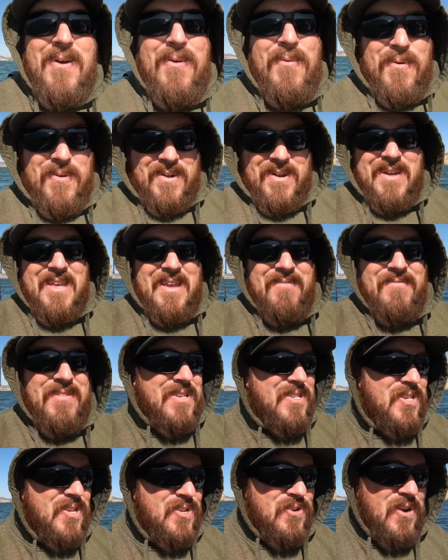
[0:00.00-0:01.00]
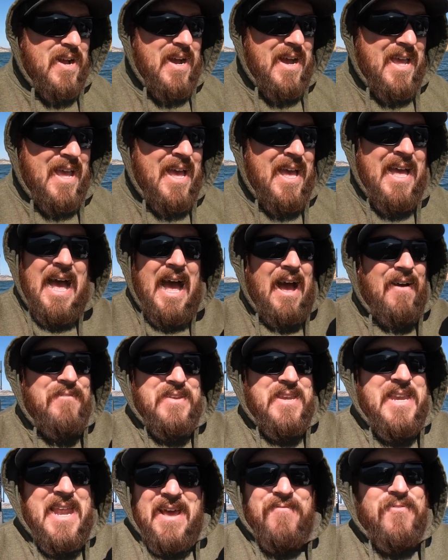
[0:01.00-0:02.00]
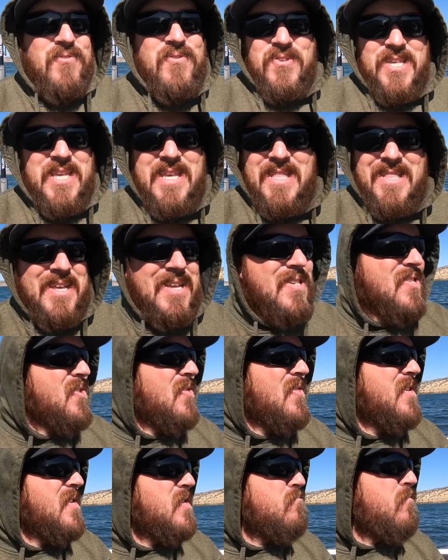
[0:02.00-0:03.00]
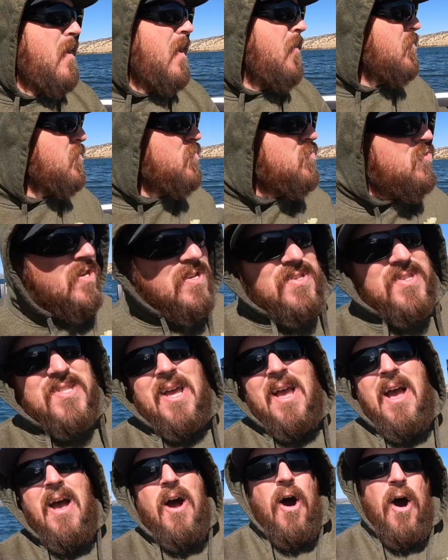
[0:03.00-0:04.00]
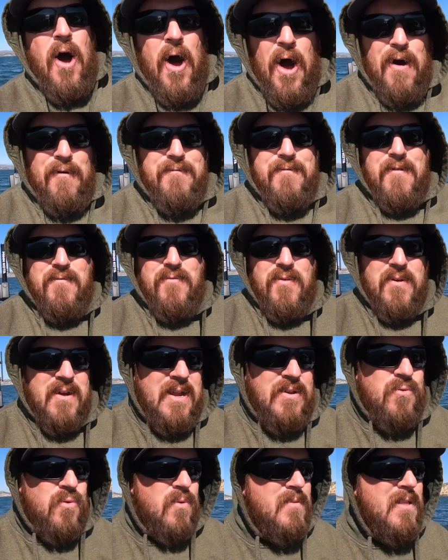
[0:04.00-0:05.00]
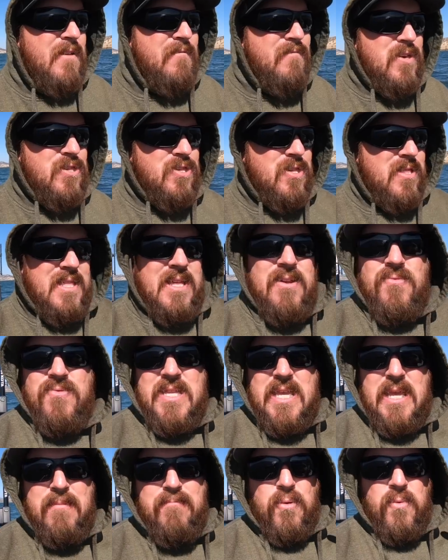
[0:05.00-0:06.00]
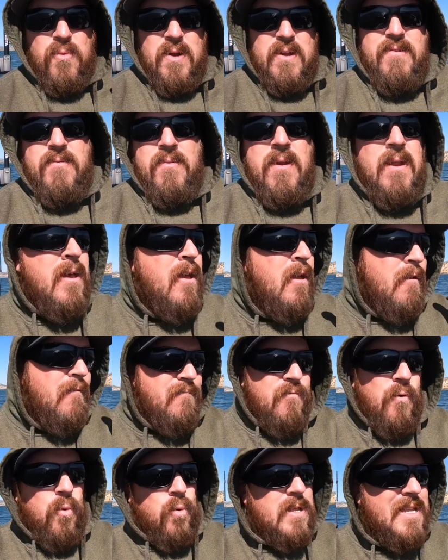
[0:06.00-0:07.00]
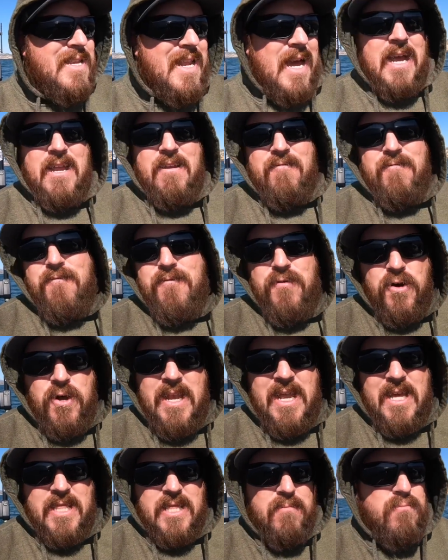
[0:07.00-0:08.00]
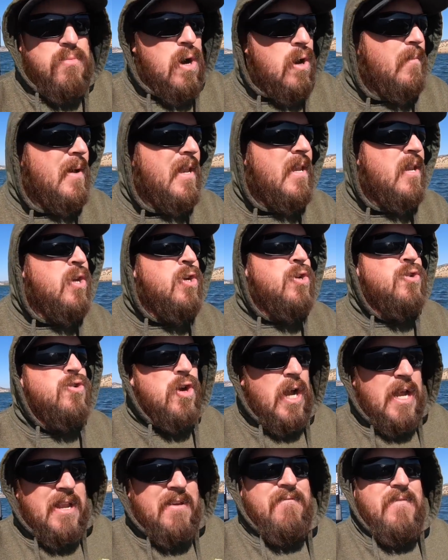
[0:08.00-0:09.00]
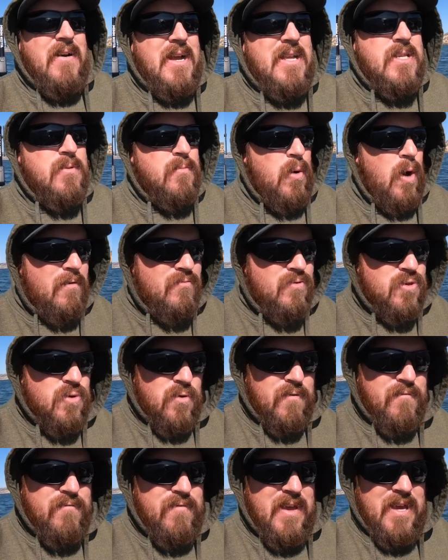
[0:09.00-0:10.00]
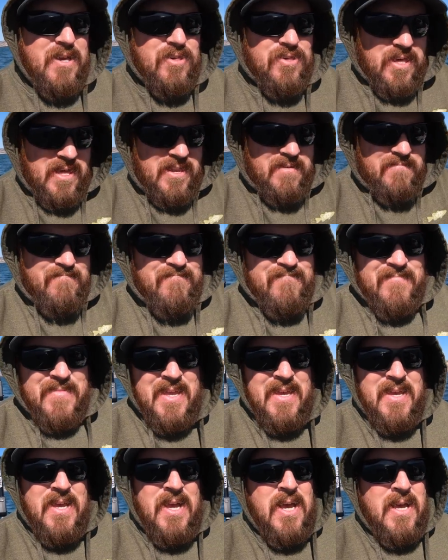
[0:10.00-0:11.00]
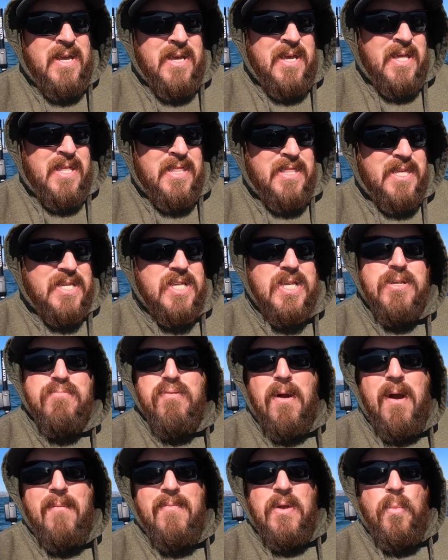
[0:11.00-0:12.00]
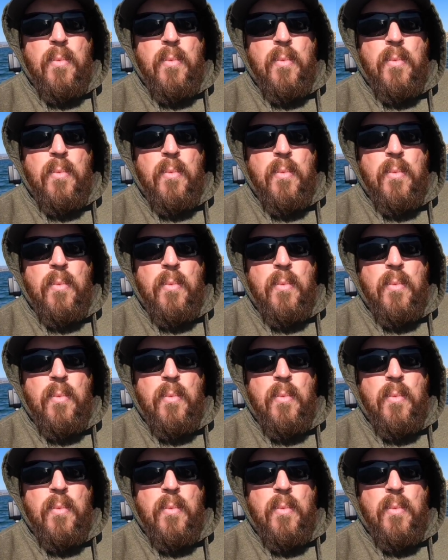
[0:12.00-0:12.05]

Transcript: We're gonna give this a try. I've never seen this on this spot. We're just off of where I normally fish, a little deeper. We're in forty-nine foot at the moment, trying to find some offshore fish, and this is probably